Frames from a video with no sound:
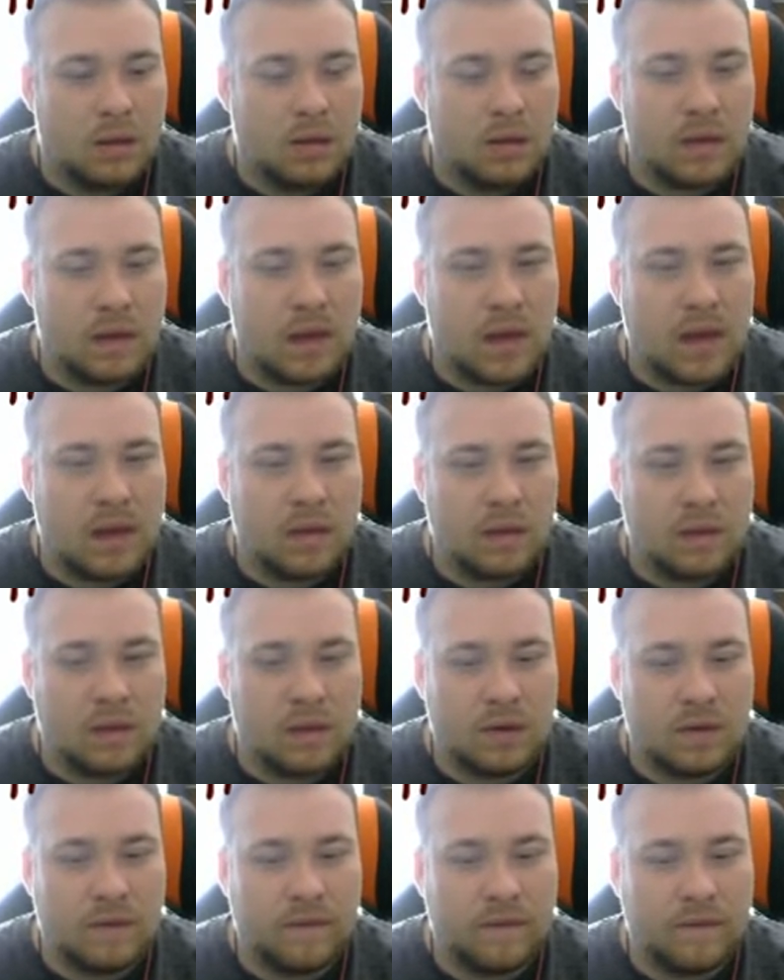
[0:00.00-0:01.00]
There's that,
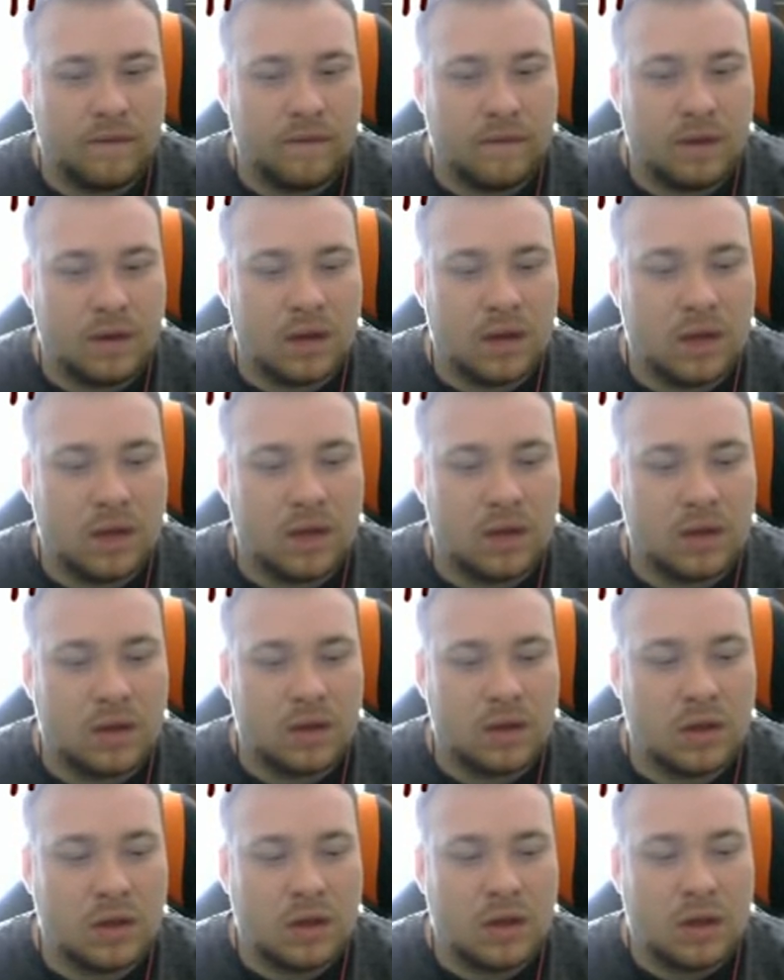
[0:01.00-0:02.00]
there's the
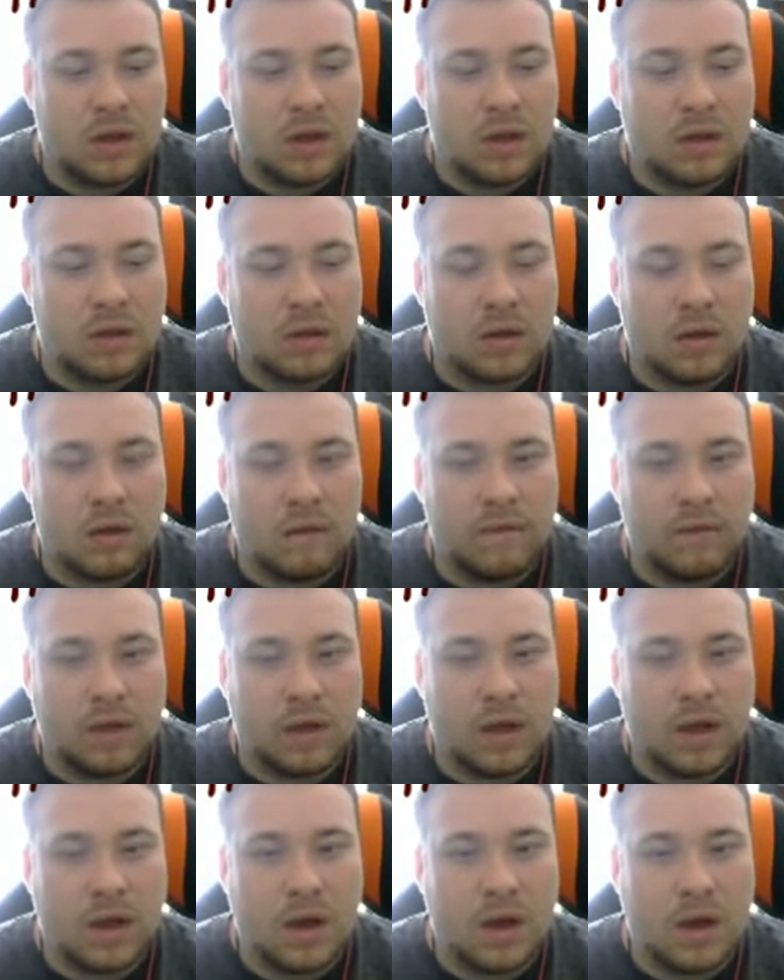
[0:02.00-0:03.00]
flinch. Let's go
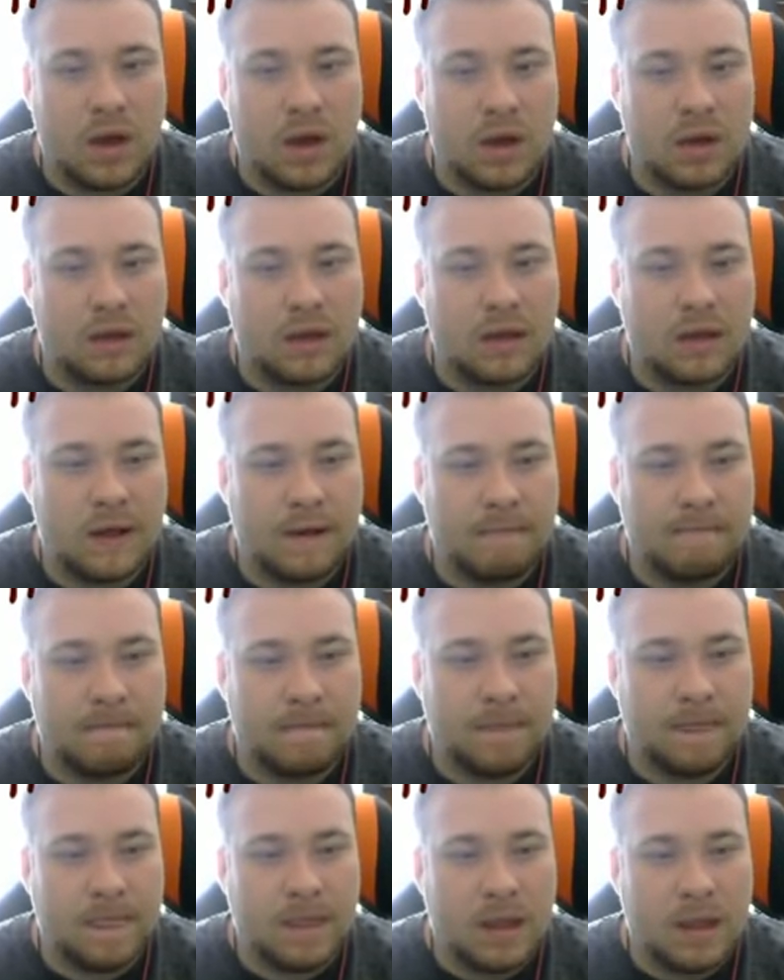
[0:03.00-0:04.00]
for the cut.
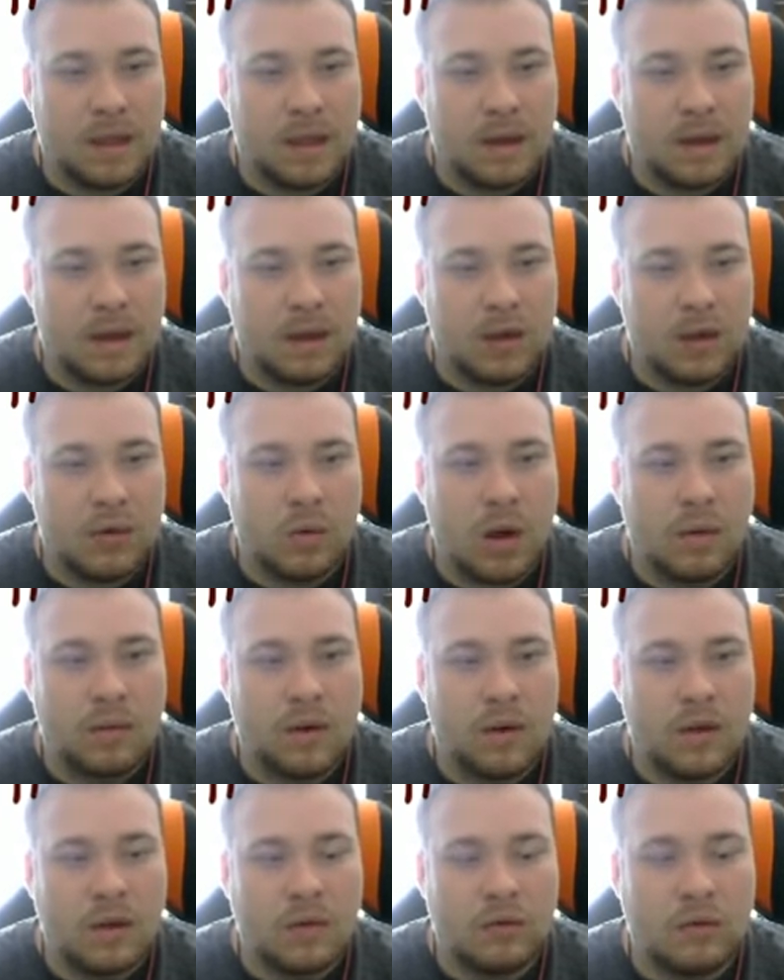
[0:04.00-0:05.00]
Now you
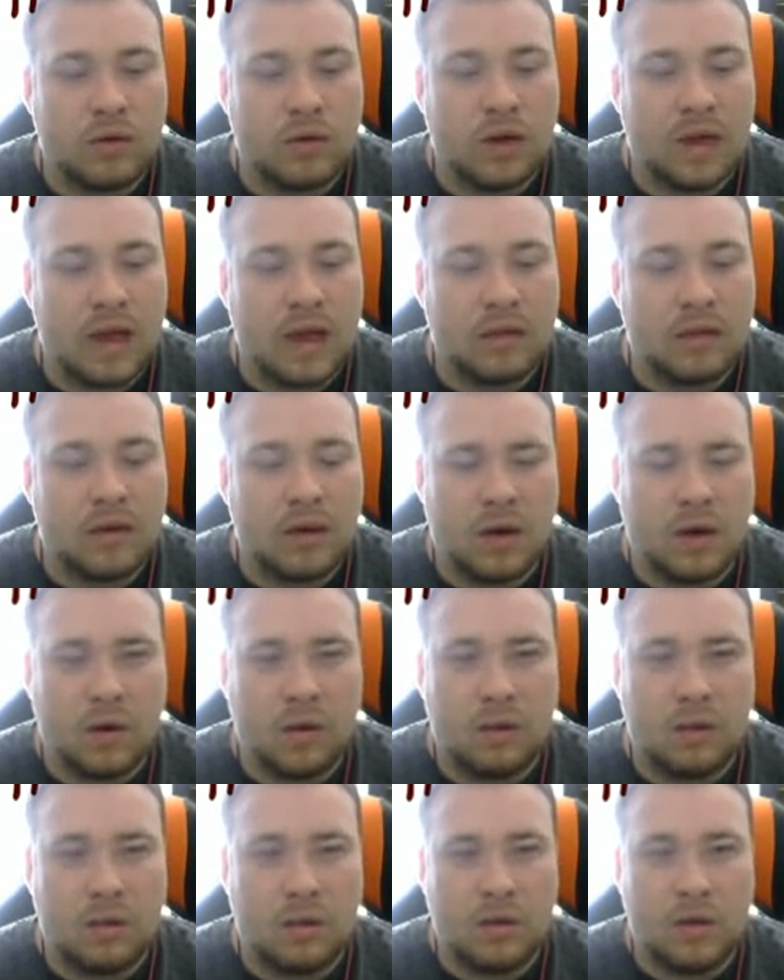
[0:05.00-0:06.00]
already used your
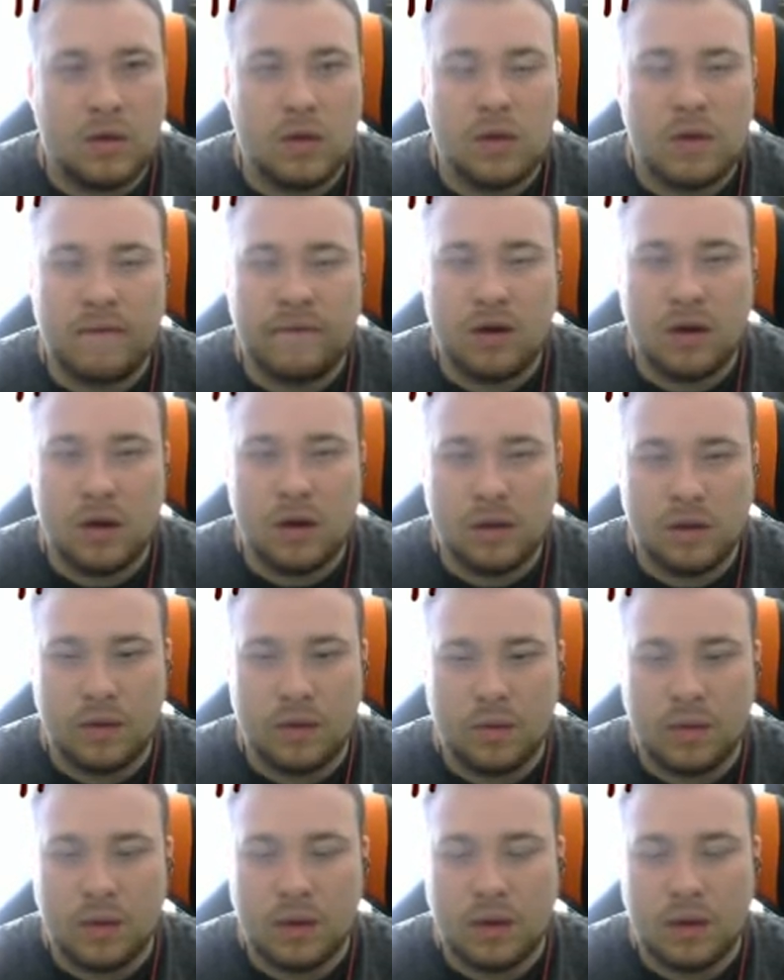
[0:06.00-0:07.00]
Gateau. Do you have
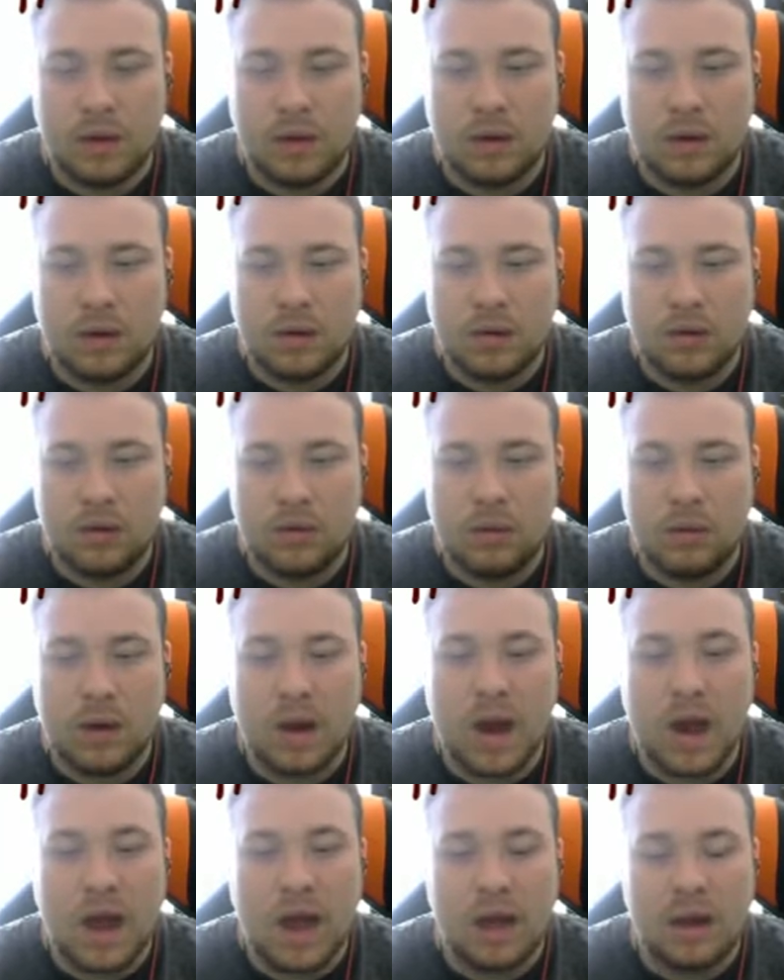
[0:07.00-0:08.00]
another one? Do
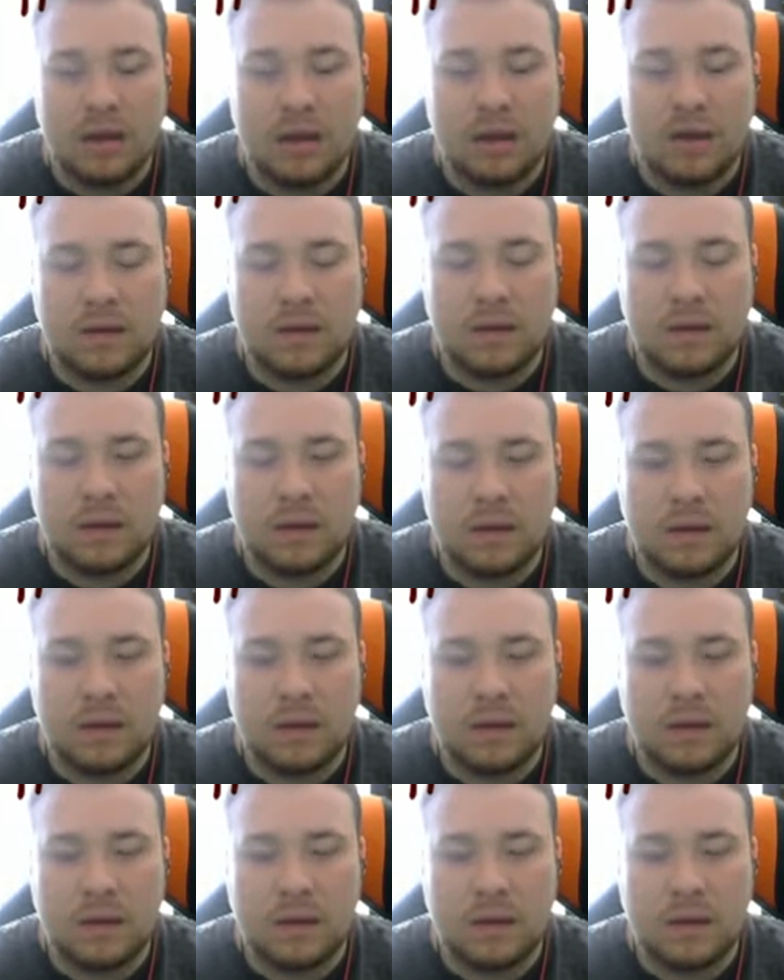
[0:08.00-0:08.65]
not.